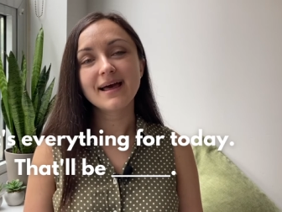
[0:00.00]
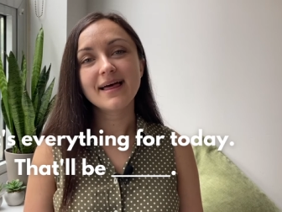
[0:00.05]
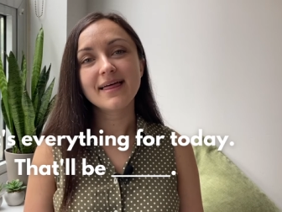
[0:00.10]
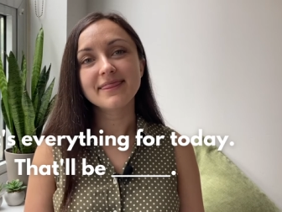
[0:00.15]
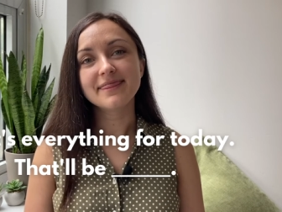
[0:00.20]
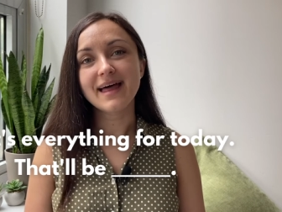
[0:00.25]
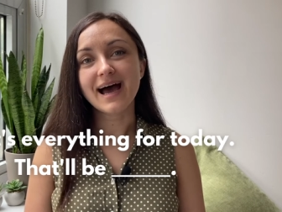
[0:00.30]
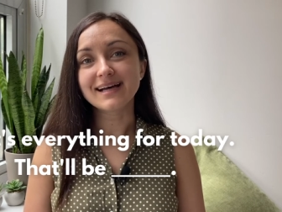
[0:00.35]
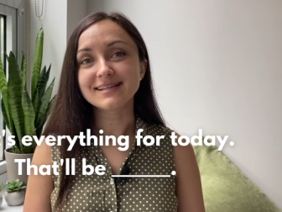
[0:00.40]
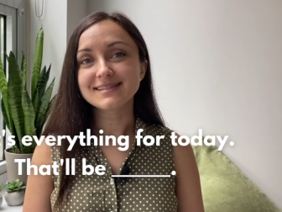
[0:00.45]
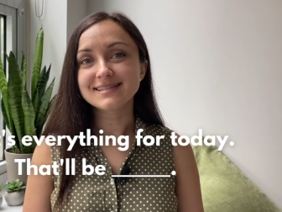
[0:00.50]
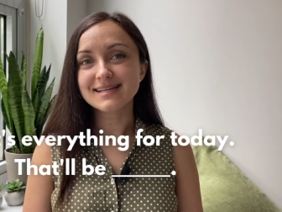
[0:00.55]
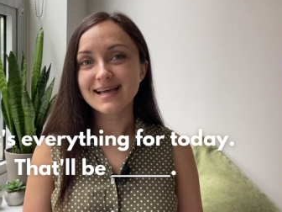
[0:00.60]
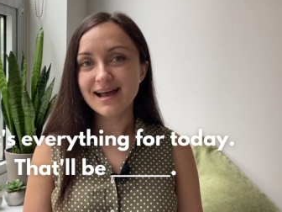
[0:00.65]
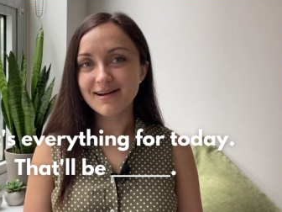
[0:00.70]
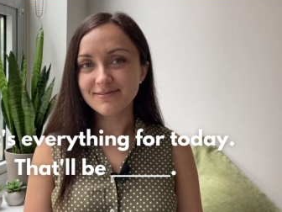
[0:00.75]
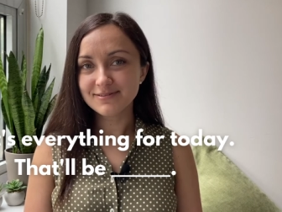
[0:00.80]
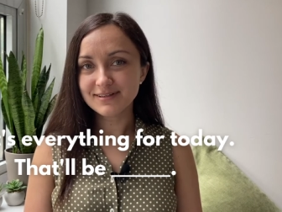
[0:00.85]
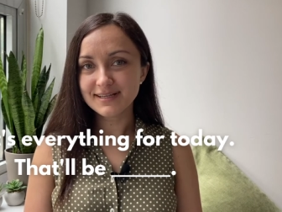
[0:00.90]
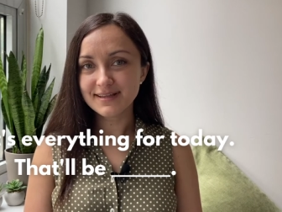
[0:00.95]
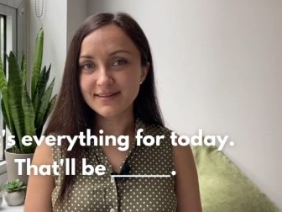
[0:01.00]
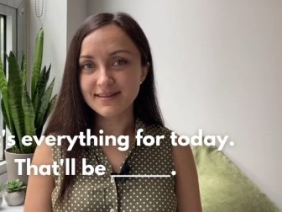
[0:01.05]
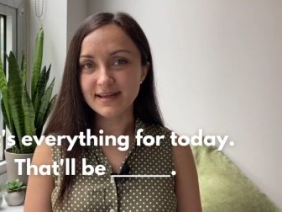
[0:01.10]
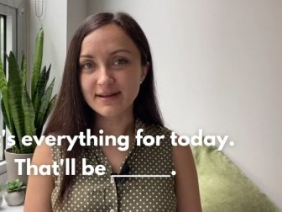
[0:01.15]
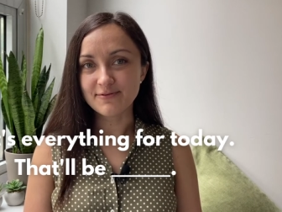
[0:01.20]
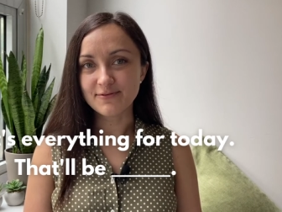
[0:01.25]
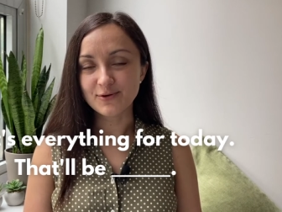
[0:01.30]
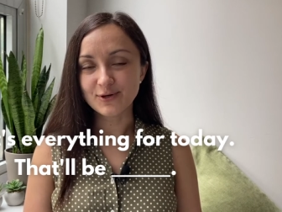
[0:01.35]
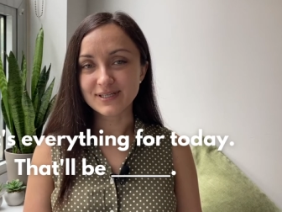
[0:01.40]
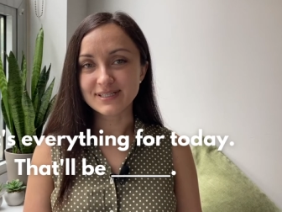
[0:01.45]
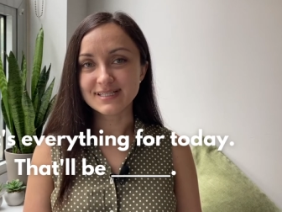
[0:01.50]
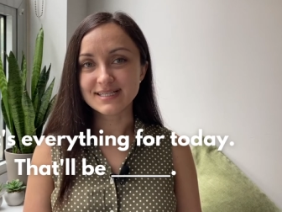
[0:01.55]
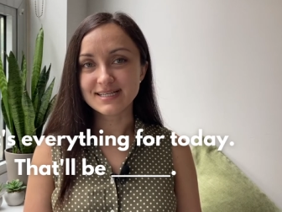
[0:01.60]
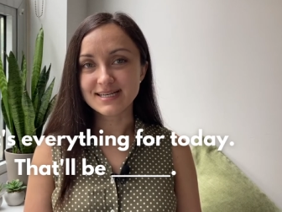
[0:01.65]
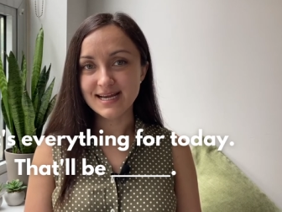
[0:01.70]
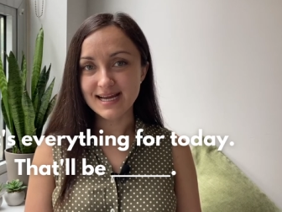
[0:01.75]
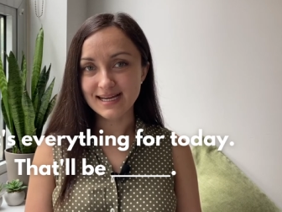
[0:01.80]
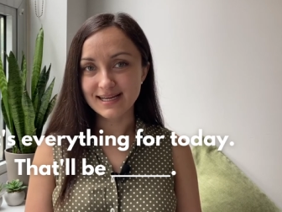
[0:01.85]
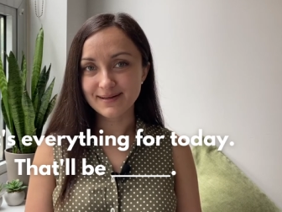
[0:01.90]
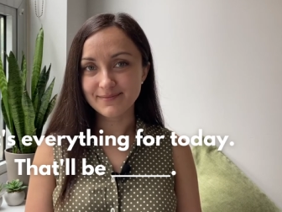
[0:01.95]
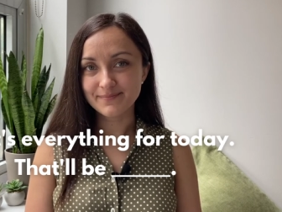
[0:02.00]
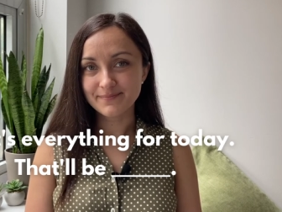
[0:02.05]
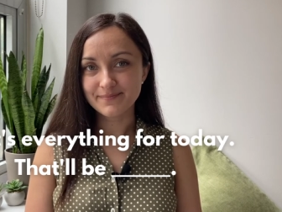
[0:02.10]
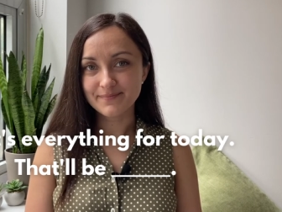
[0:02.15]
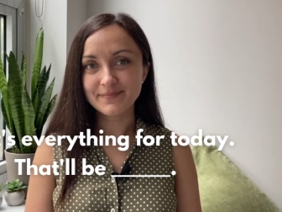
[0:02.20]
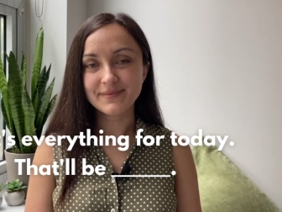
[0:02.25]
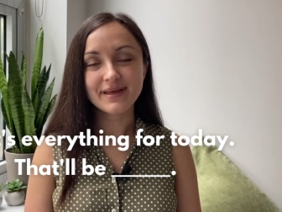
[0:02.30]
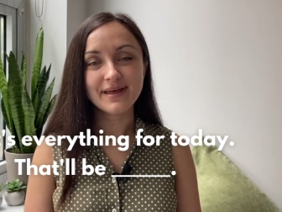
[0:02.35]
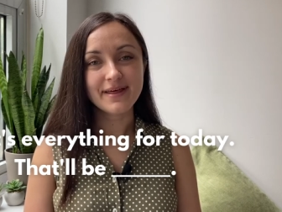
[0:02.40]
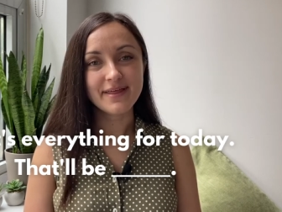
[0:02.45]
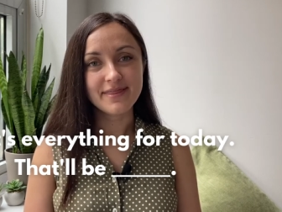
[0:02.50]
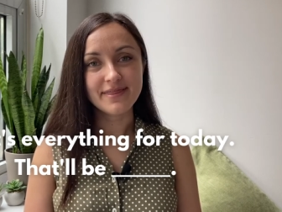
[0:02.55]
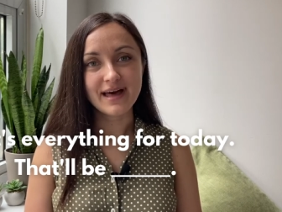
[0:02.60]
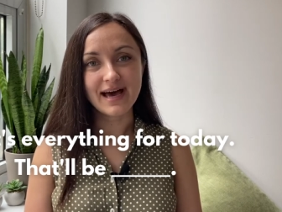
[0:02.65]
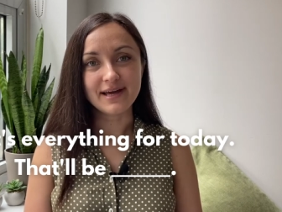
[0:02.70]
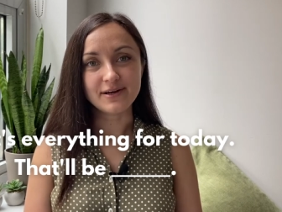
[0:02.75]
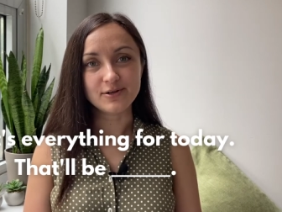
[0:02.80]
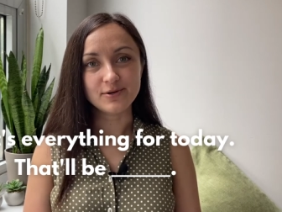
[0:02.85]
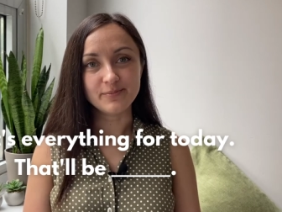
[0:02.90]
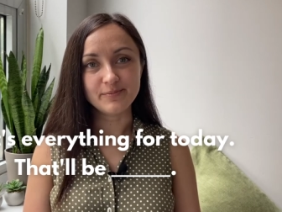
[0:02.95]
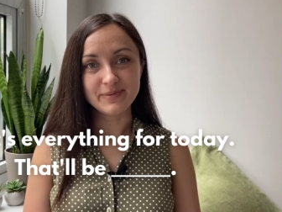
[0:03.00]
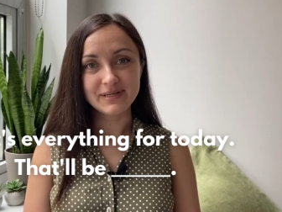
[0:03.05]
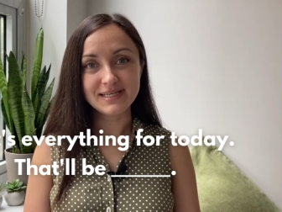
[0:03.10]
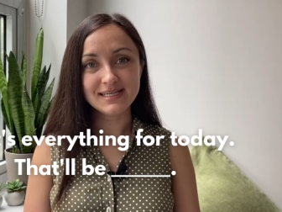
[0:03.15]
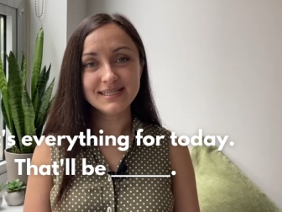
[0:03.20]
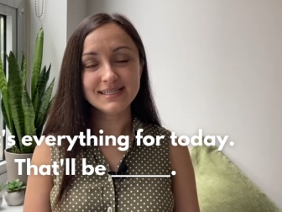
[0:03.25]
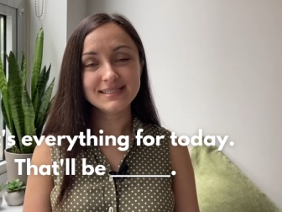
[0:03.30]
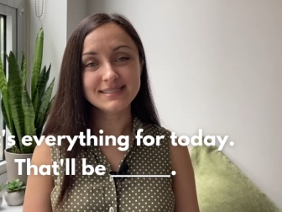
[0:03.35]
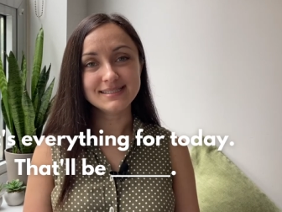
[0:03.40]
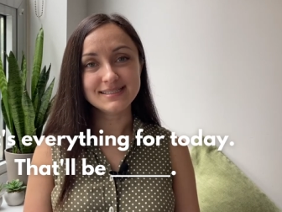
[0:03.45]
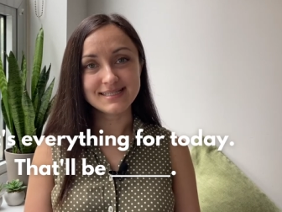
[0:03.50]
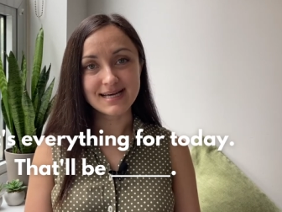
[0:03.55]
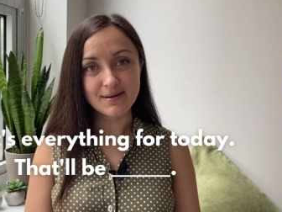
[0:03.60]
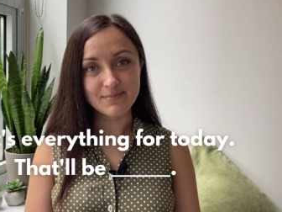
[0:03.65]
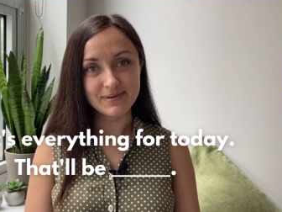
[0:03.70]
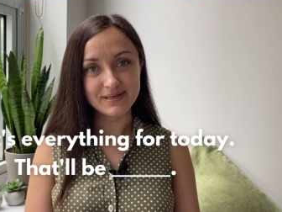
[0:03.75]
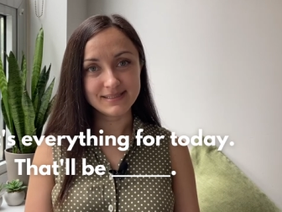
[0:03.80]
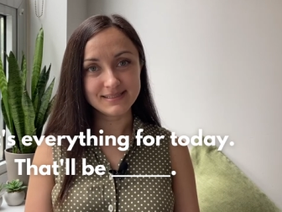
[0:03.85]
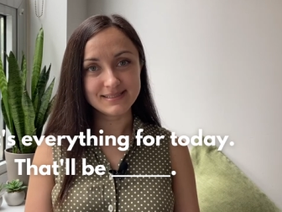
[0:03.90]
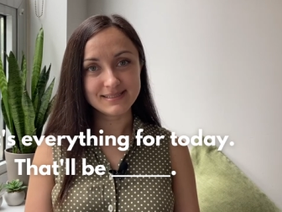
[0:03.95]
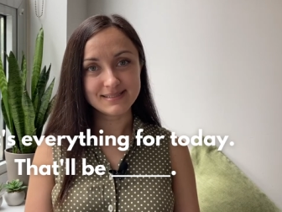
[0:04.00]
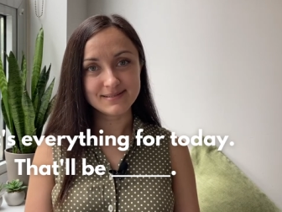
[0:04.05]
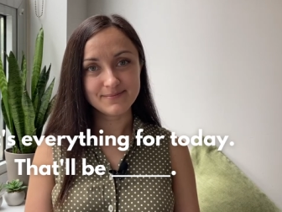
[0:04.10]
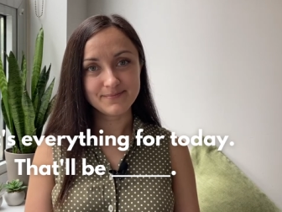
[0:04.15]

That's everything for today. That'll be debit.